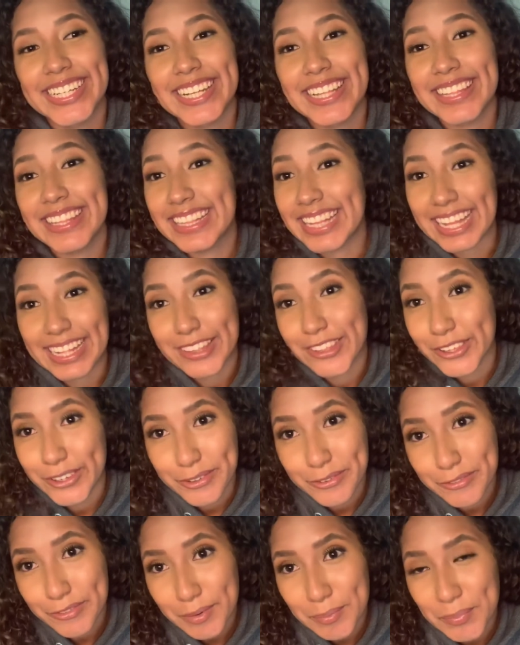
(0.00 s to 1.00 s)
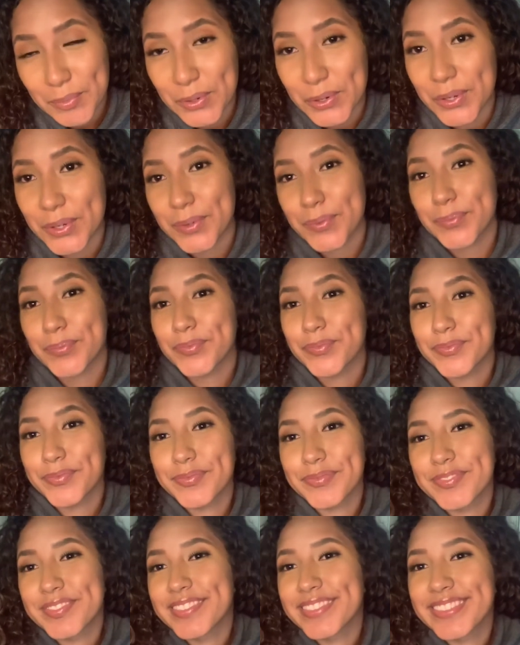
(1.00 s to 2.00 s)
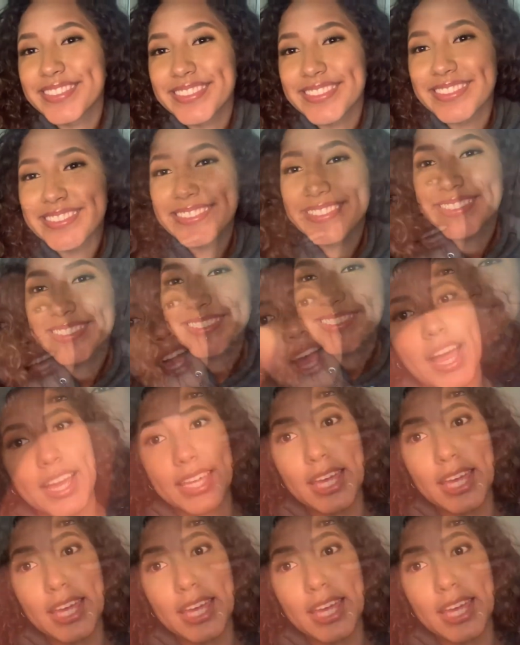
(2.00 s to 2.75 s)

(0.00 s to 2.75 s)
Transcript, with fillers: stay tuned for more. I